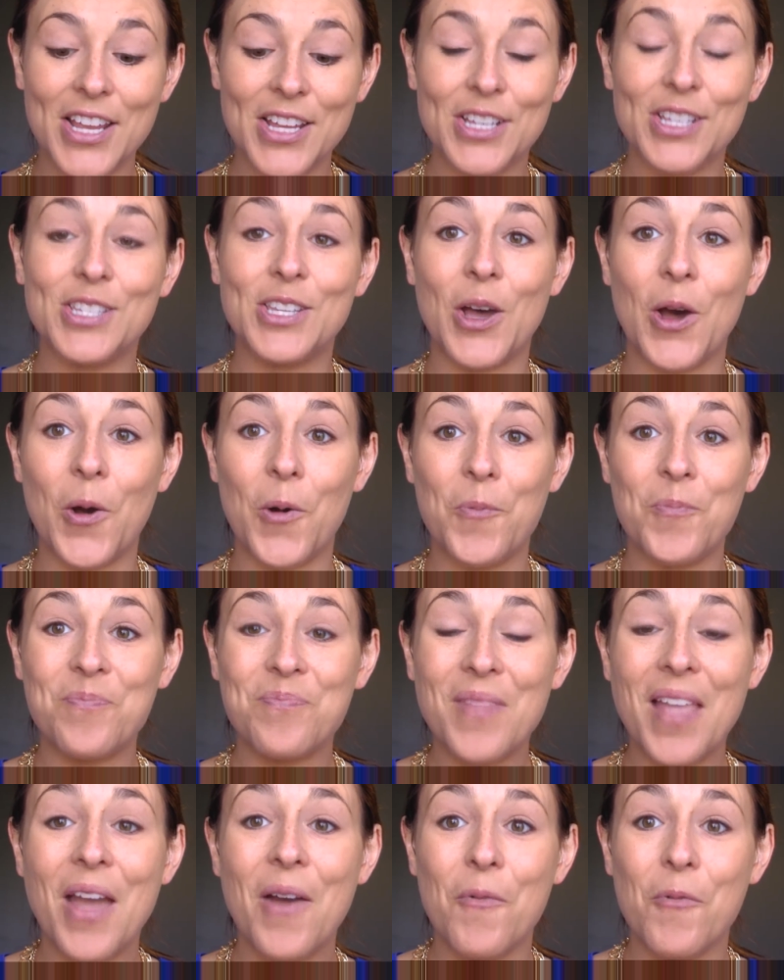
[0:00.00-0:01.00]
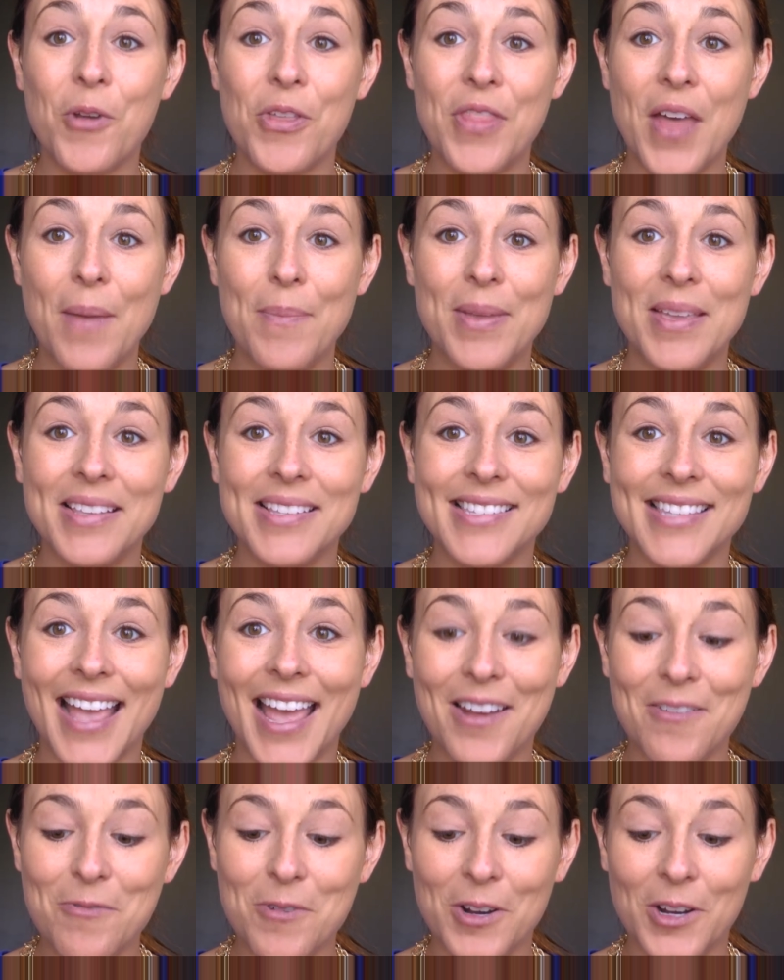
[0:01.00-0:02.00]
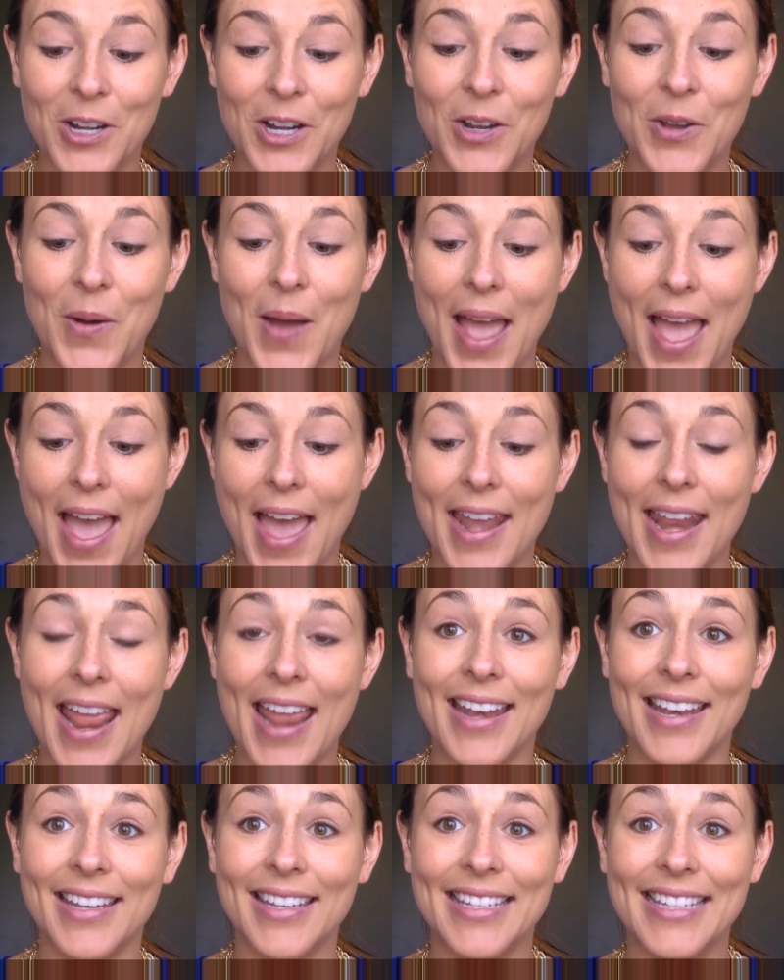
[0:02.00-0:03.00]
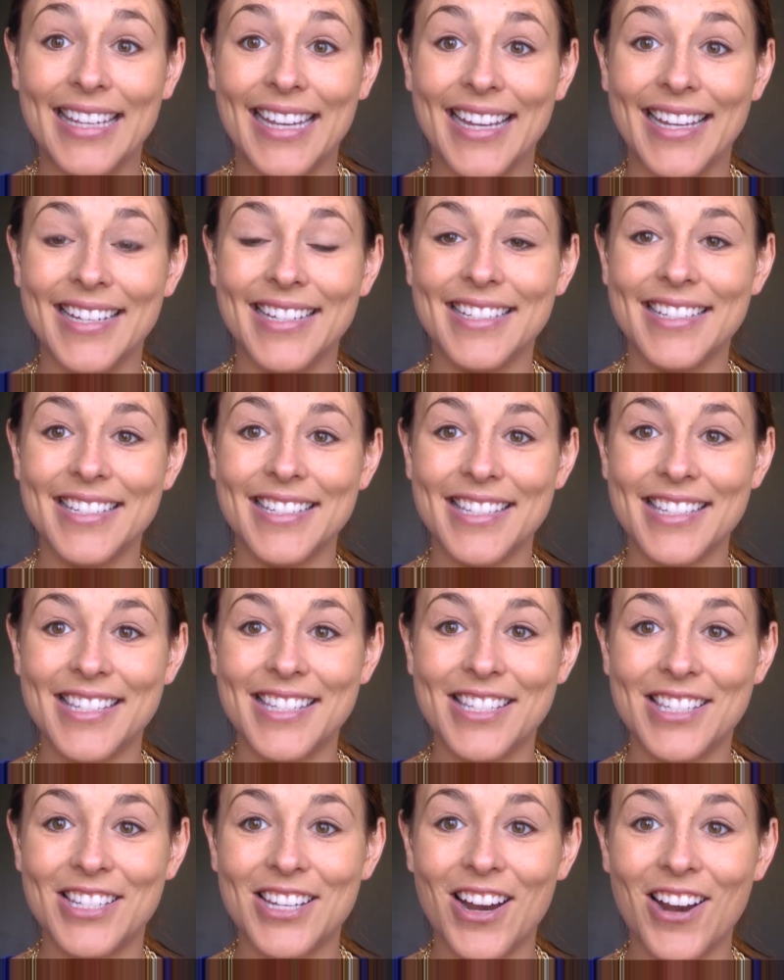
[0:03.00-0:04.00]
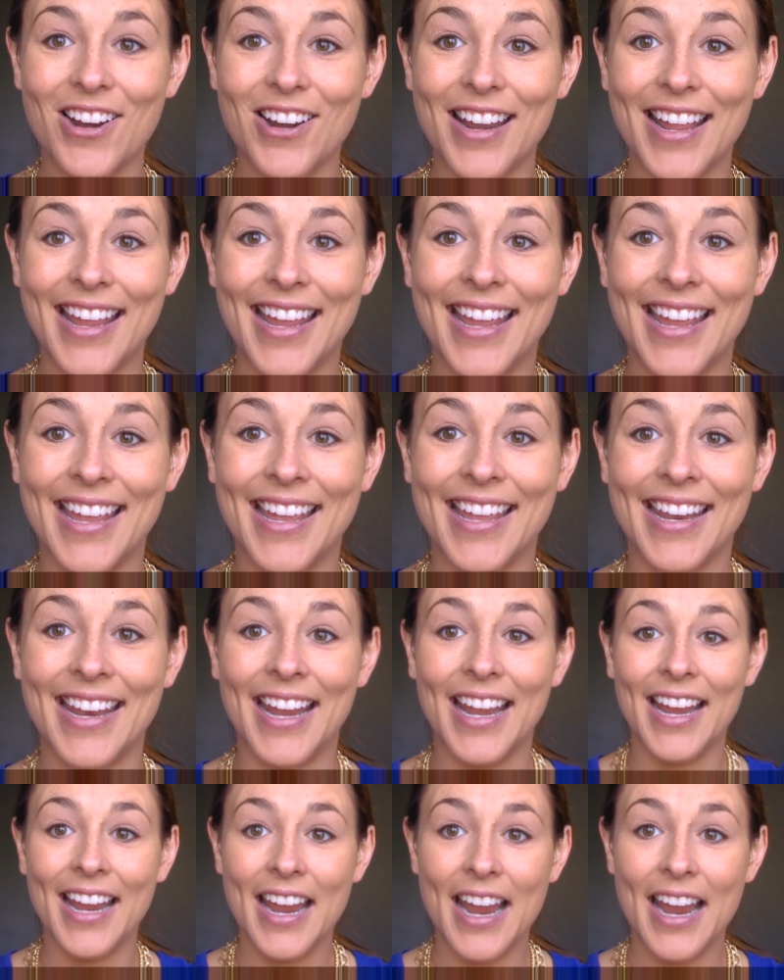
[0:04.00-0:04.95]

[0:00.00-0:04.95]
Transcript: So with that being said, we're going to go ahead and get started.